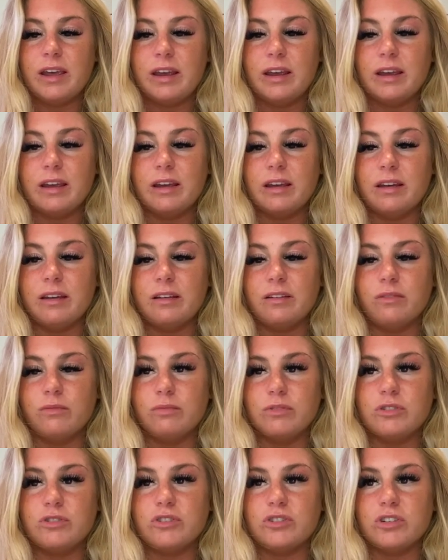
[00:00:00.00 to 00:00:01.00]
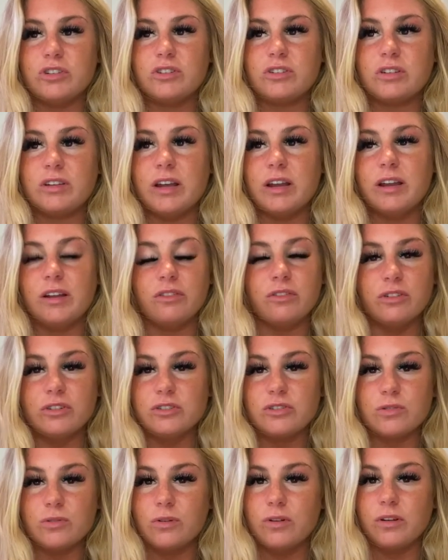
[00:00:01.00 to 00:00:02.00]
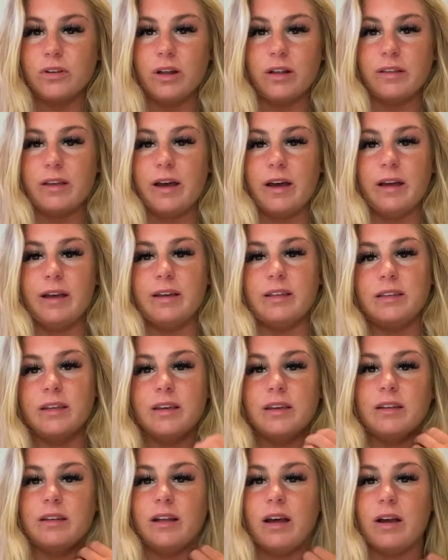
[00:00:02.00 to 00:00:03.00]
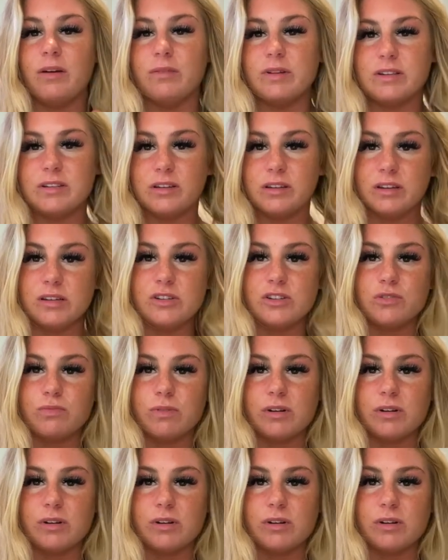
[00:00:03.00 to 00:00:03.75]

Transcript: and was just getting through school and all that and then I recently just